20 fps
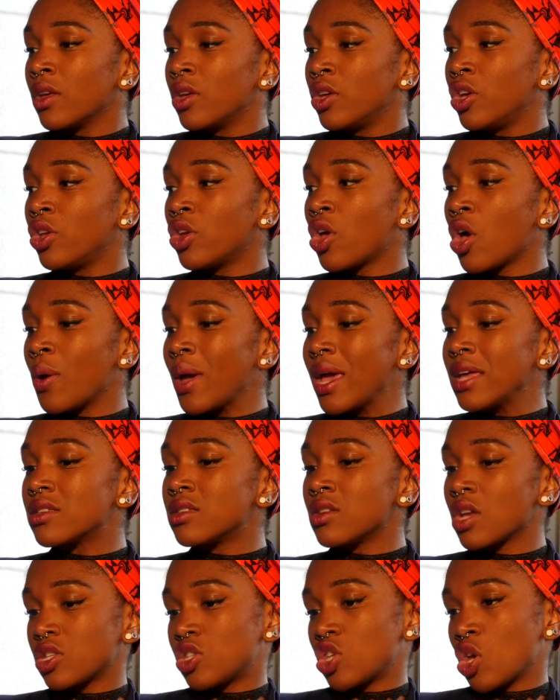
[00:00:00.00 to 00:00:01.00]
You know, it's
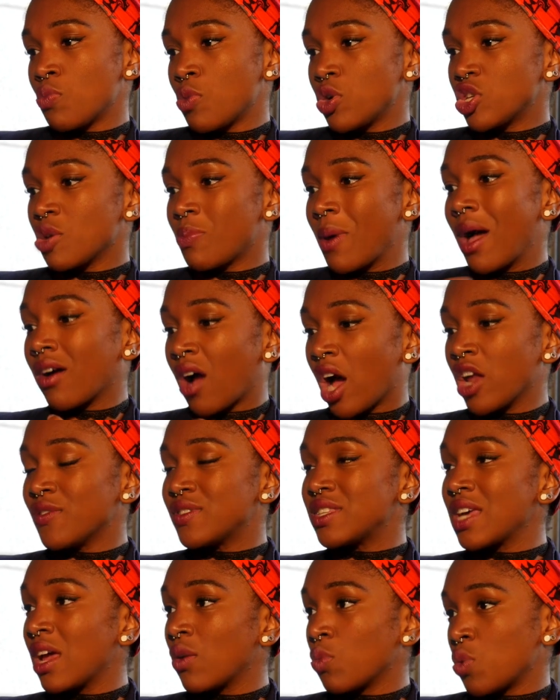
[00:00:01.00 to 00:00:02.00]
not so much about kind of
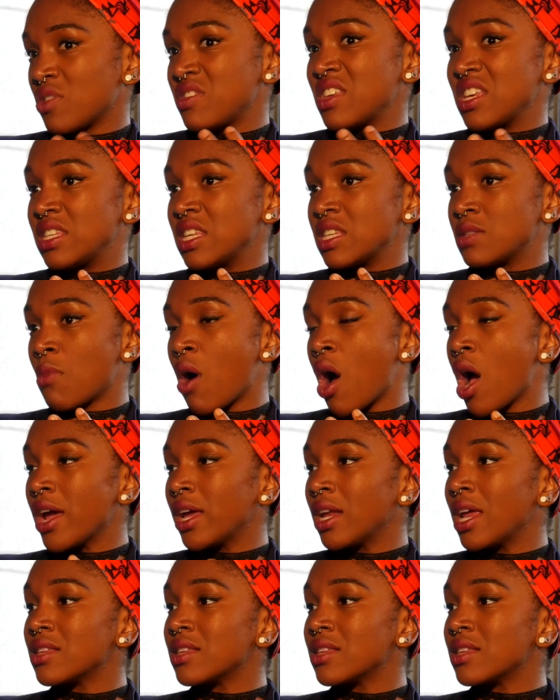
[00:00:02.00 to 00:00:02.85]
saying, well, this is mine.